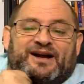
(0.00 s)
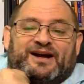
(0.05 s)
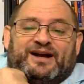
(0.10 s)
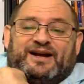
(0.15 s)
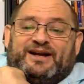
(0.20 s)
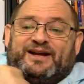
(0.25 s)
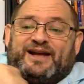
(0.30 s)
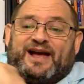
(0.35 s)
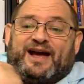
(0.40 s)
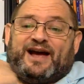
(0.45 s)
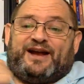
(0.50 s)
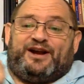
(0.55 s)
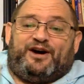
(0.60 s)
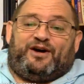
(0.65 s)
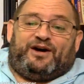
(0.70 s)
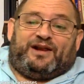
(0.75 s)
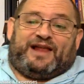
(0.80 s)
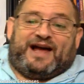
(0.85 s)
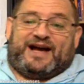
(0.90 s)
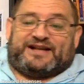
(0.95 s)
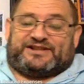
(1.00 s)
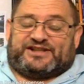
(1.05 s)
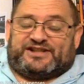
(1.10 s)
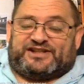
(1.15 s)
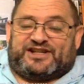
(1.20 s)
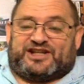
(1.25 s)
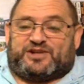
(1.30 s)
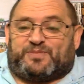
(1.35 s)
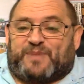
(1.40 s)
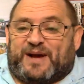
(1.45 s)
Yeah, I know
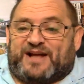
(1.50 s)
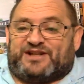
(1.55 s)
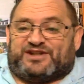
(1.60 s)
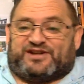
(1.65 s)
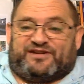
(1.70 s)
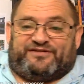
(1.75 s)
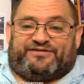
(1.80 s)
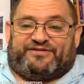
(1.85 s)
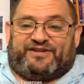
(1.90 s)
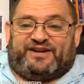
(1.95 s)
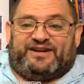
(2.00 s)
Alaska's expensive,